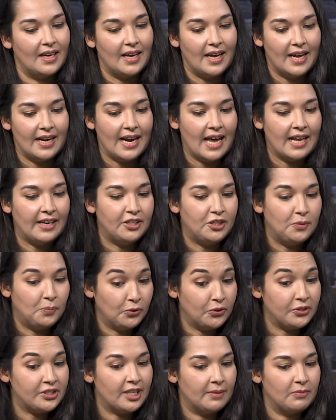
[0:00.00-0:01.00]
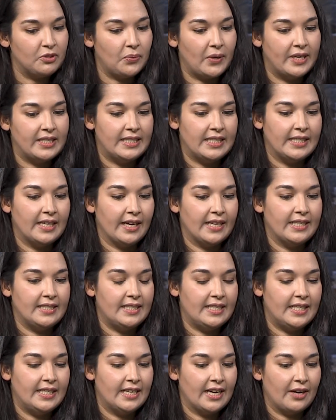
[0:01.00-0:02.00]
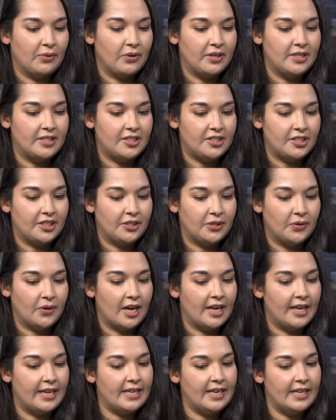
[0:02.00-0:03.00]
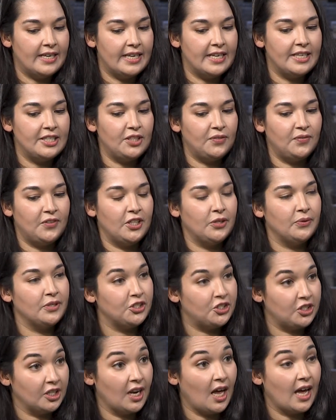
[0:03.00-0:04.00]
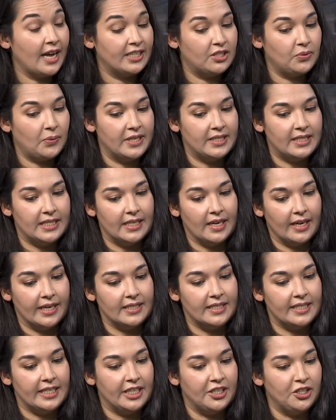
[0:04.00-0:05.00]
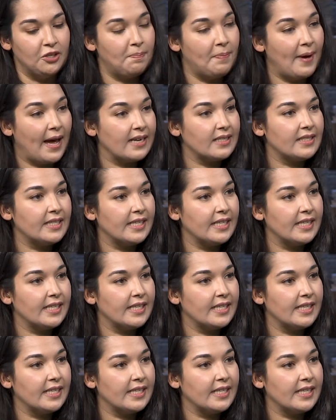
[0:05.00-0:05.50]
And Allan, you brought up 2019. I want to, in an interview in July 2019, you backed